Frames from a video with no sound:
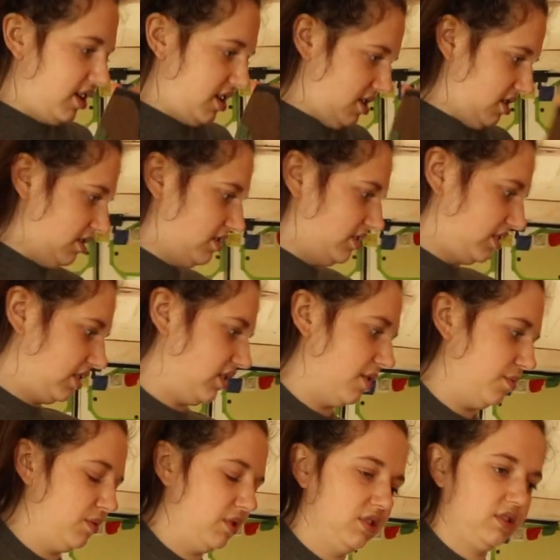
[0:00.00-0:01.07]
I gotta seal
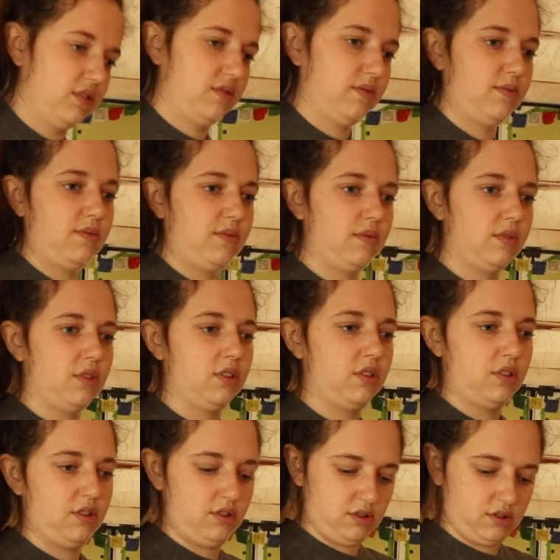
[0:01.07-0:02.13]
up this
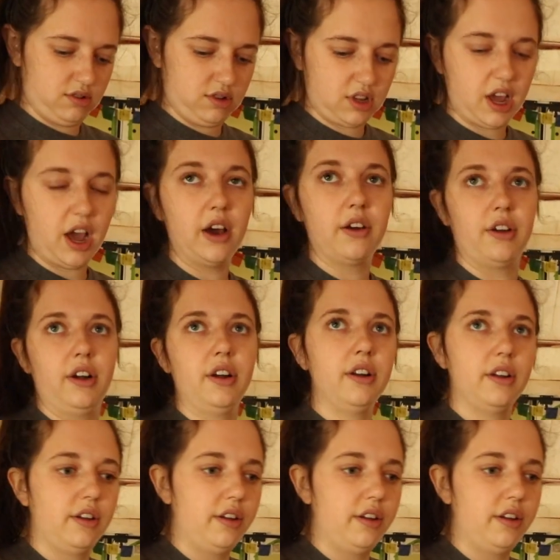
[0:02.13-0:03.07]
counter. Right.